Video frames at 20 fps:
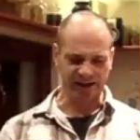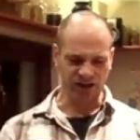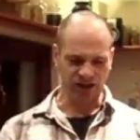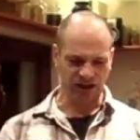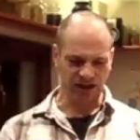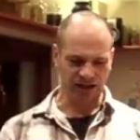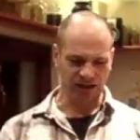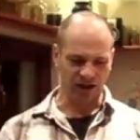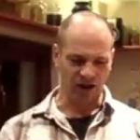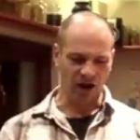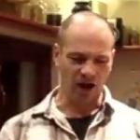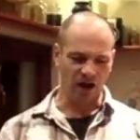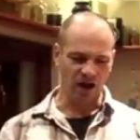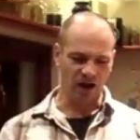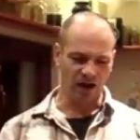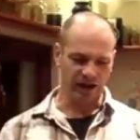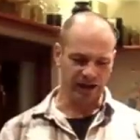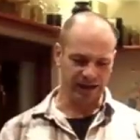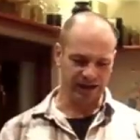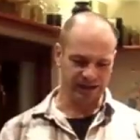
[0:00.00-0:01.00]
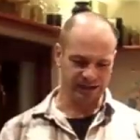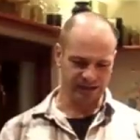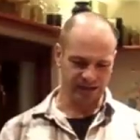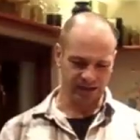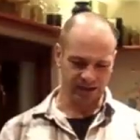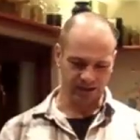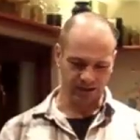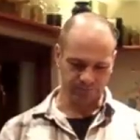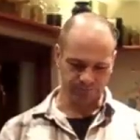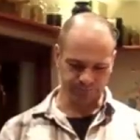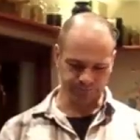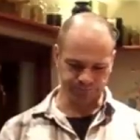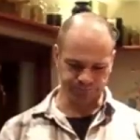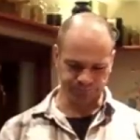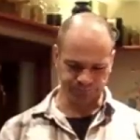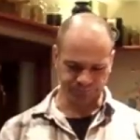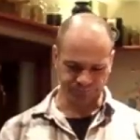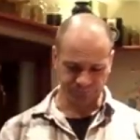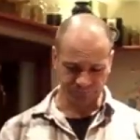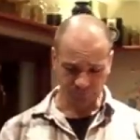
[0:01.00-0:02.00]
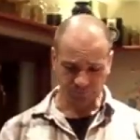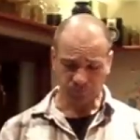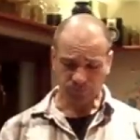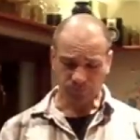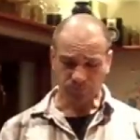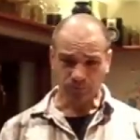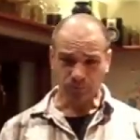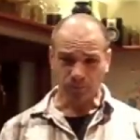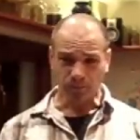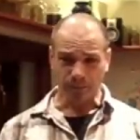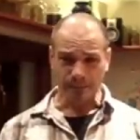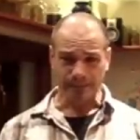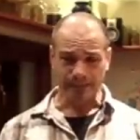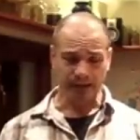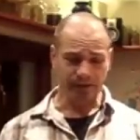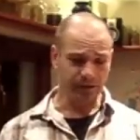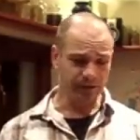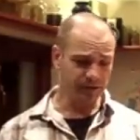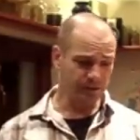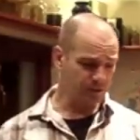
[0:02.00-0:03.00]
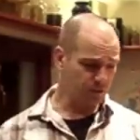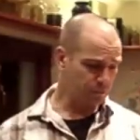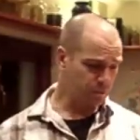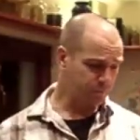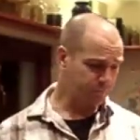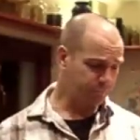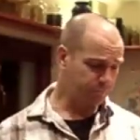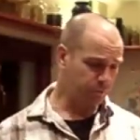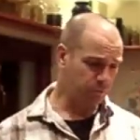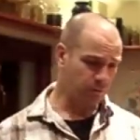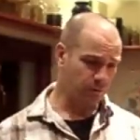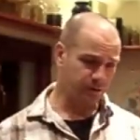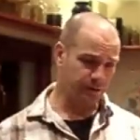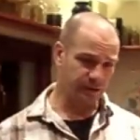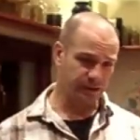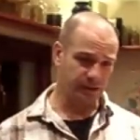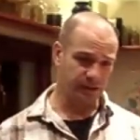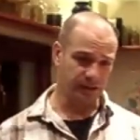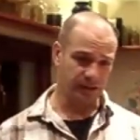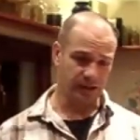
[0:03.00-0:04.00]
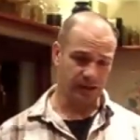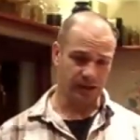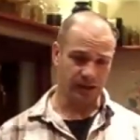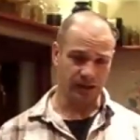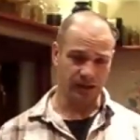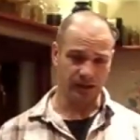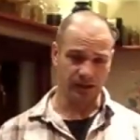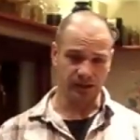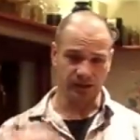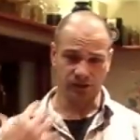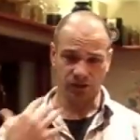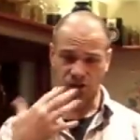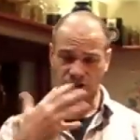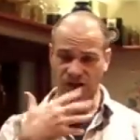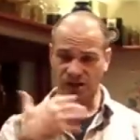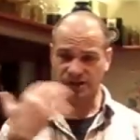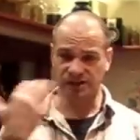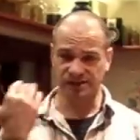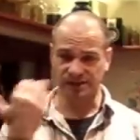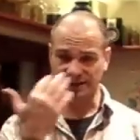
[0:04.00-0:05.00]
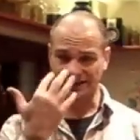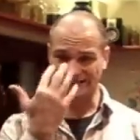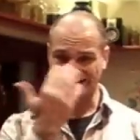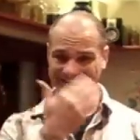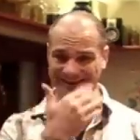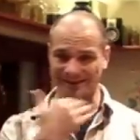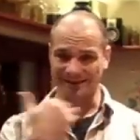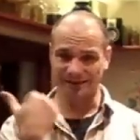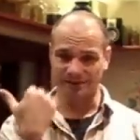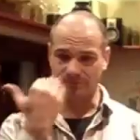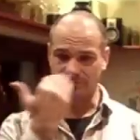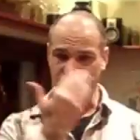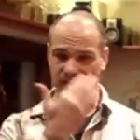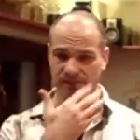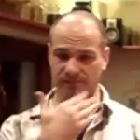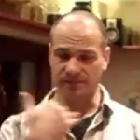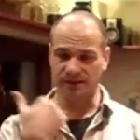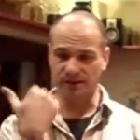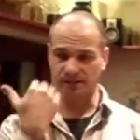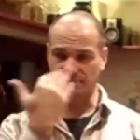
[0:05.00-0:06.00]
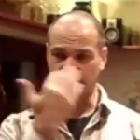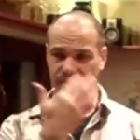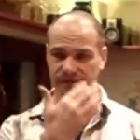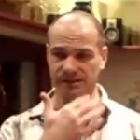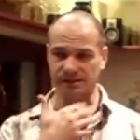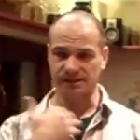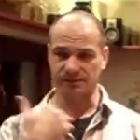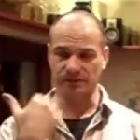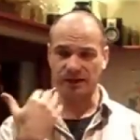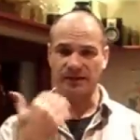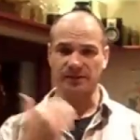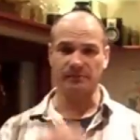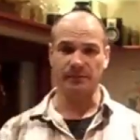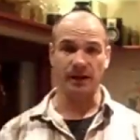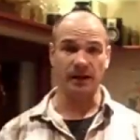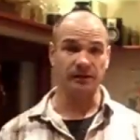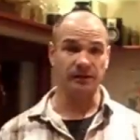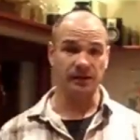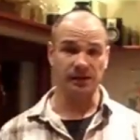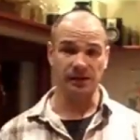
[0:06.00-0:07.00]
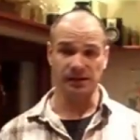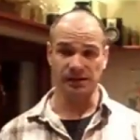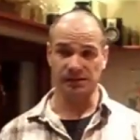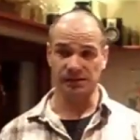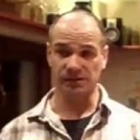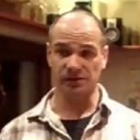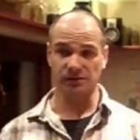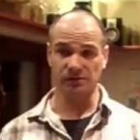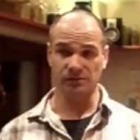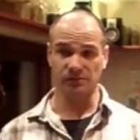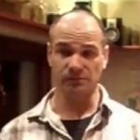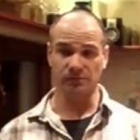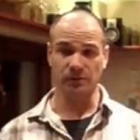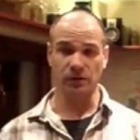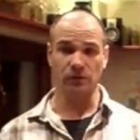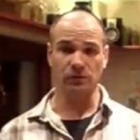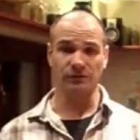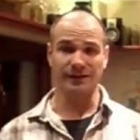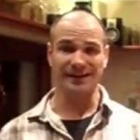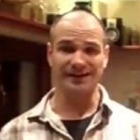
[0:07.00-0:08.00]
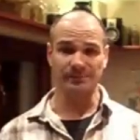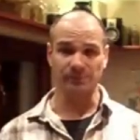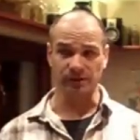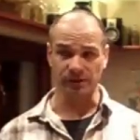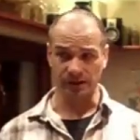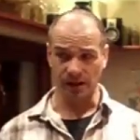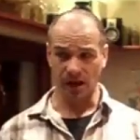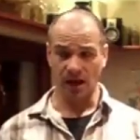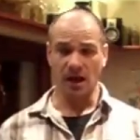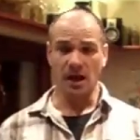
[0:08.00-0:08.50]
gentle ah exhale. Another good one for the cheeks and the muscles around the mouth is to blow raspberry.